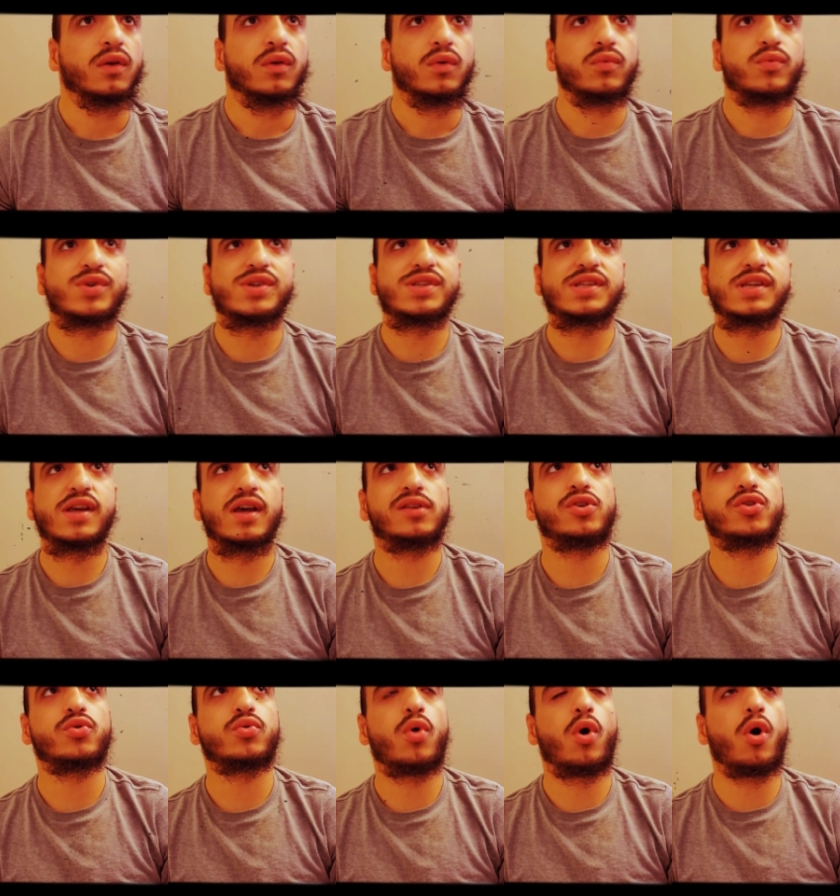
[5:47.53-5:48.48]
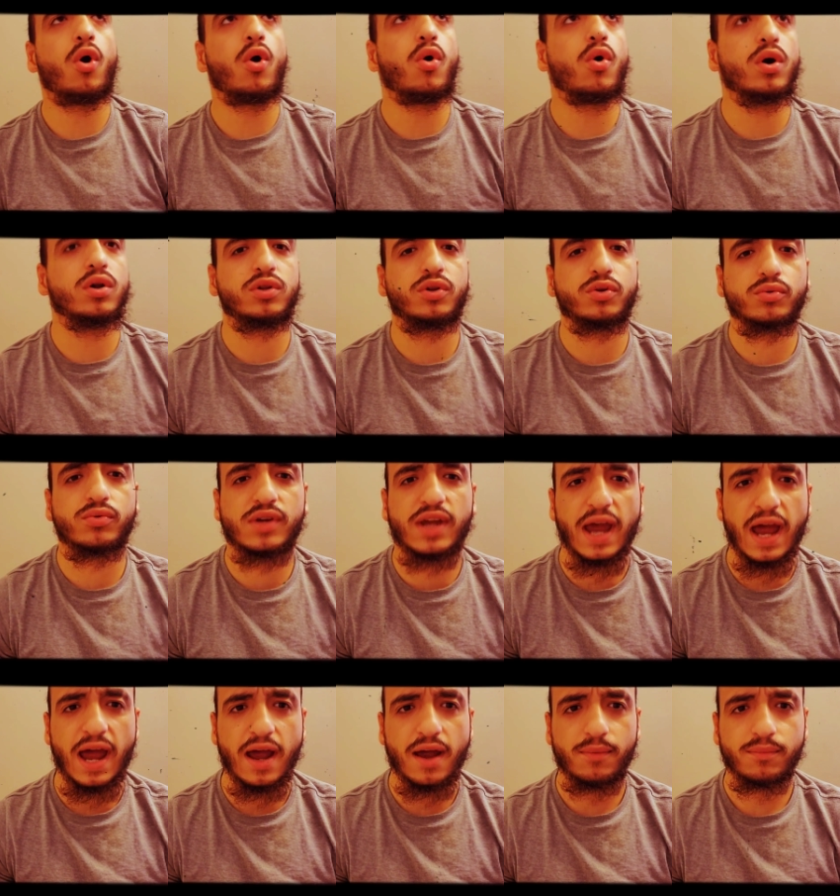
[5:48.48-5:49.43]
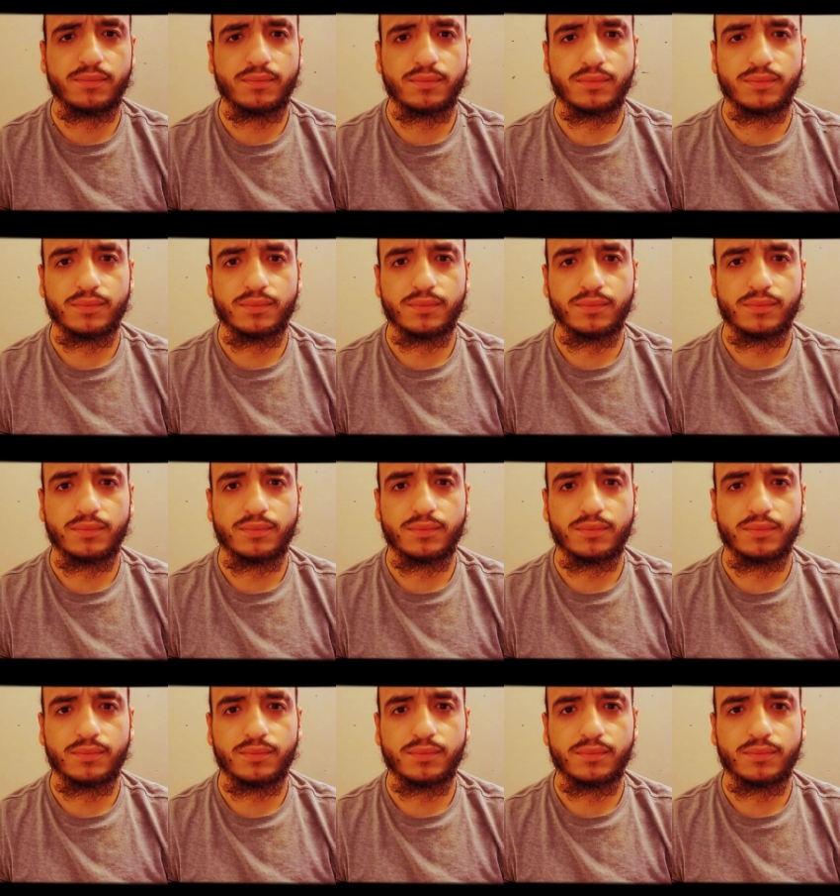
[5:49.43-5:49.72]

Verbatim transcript: We see a little hole, a little gap.